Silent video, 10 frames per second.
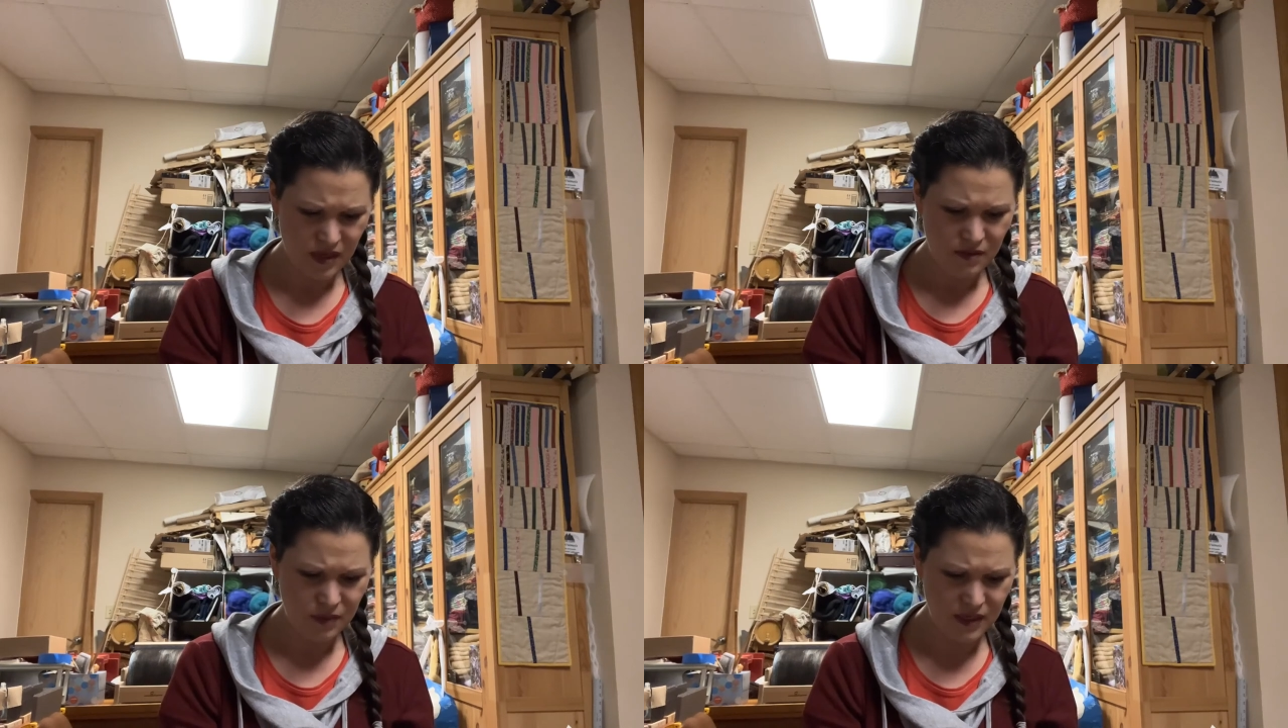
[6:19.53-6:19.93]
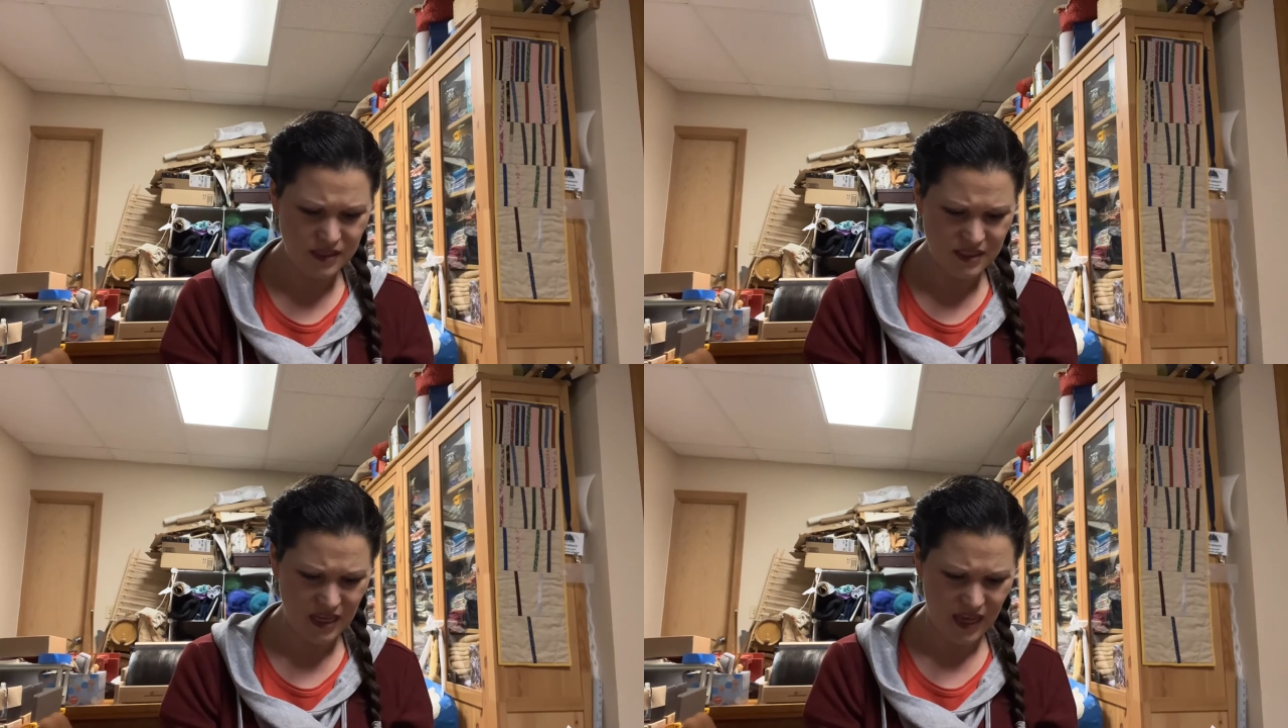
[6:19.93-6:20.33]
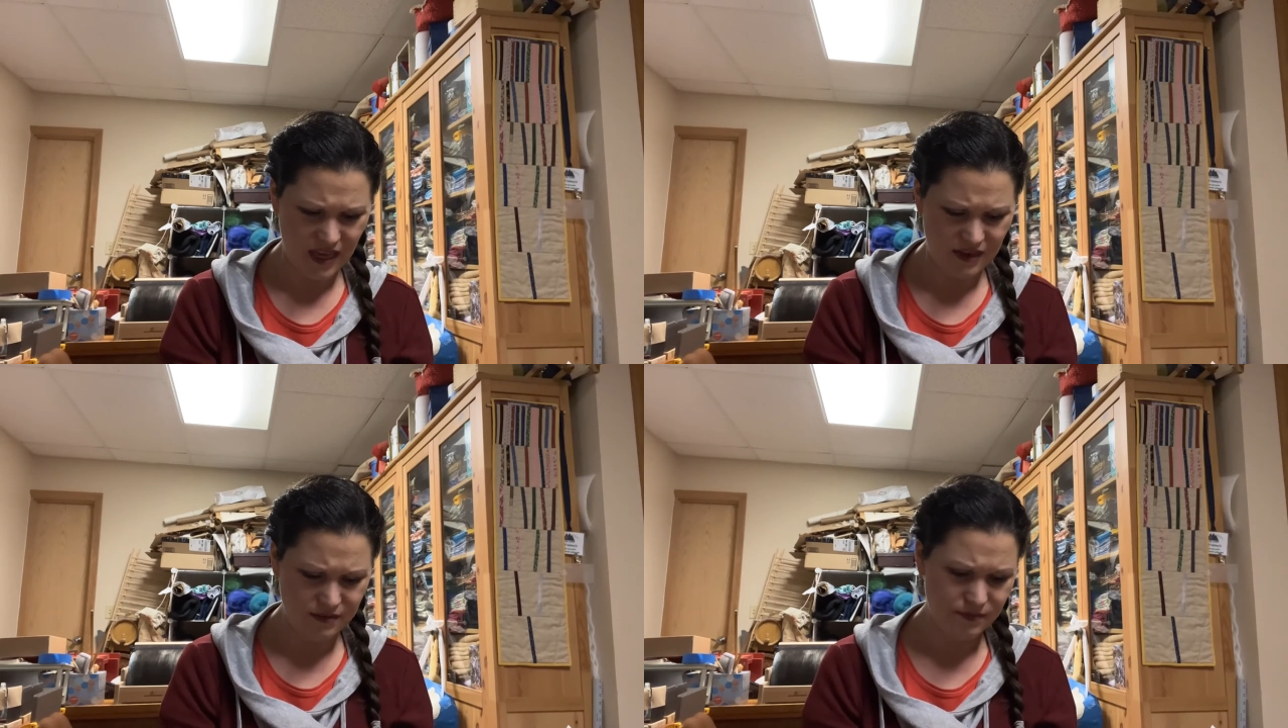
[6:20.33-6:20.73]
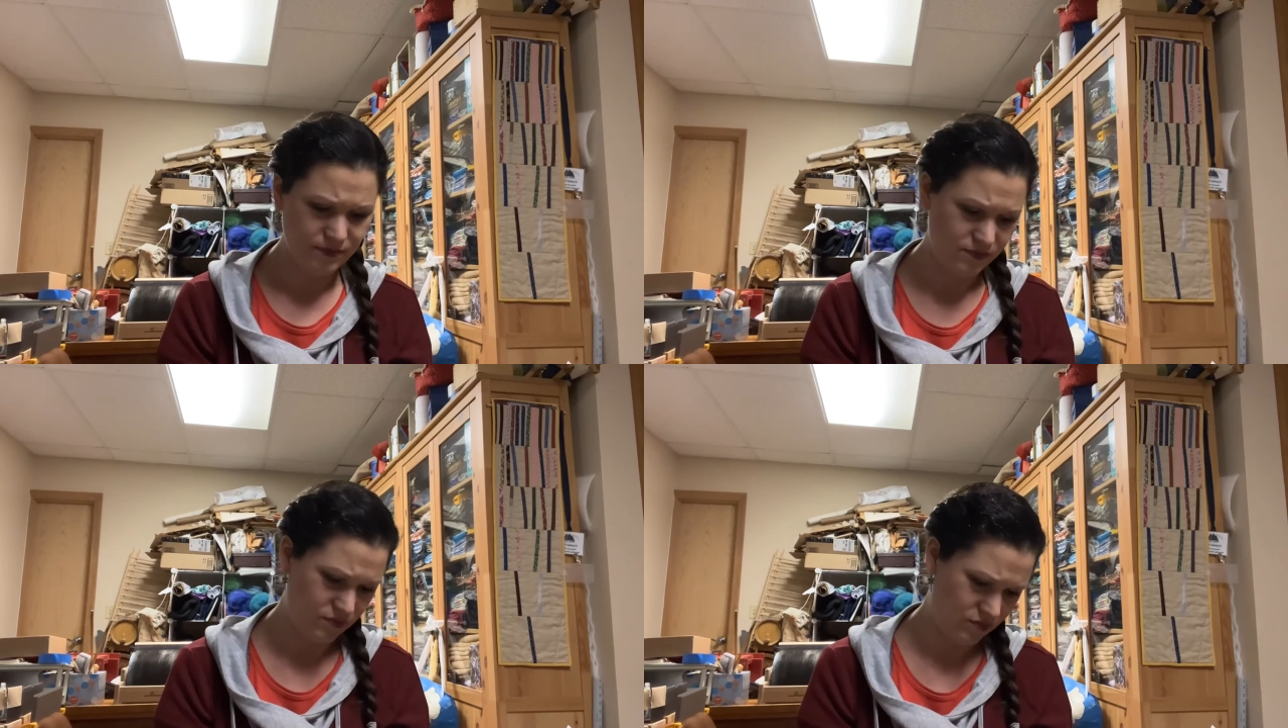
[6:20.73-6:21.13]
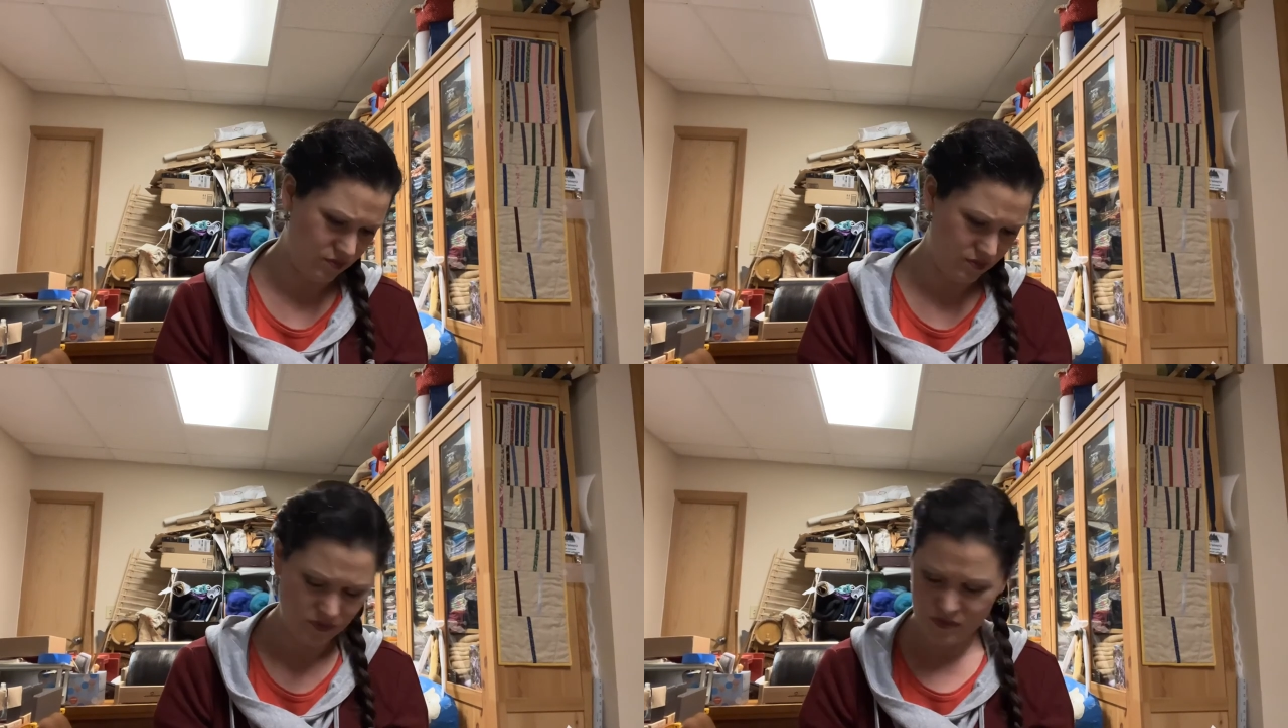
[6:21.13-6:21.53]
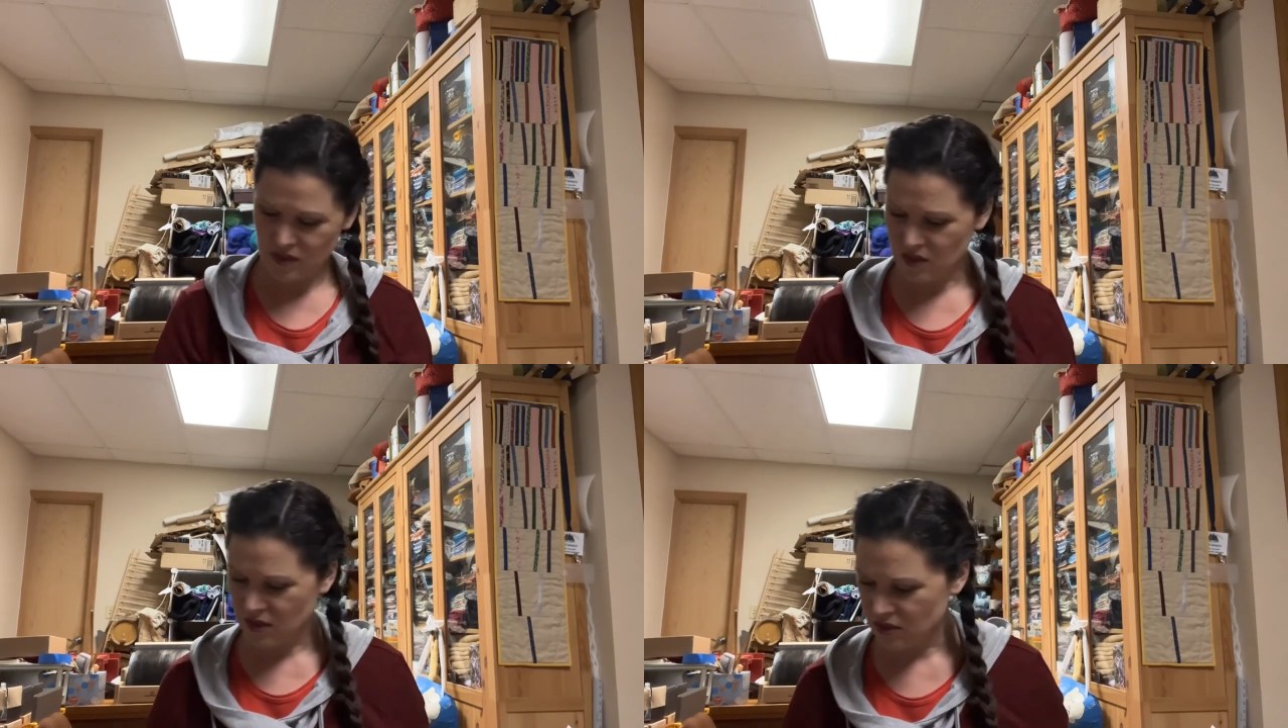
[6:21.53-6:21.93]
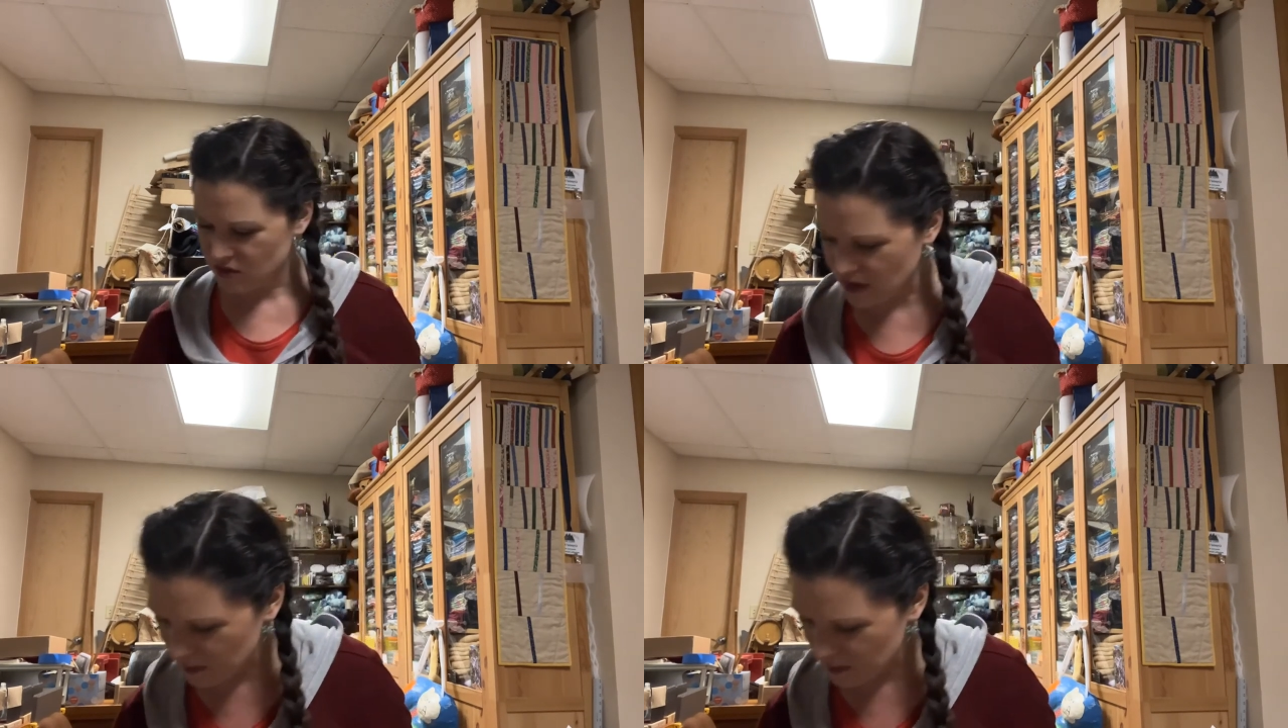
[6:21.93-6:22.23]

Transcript: Peace sign. So that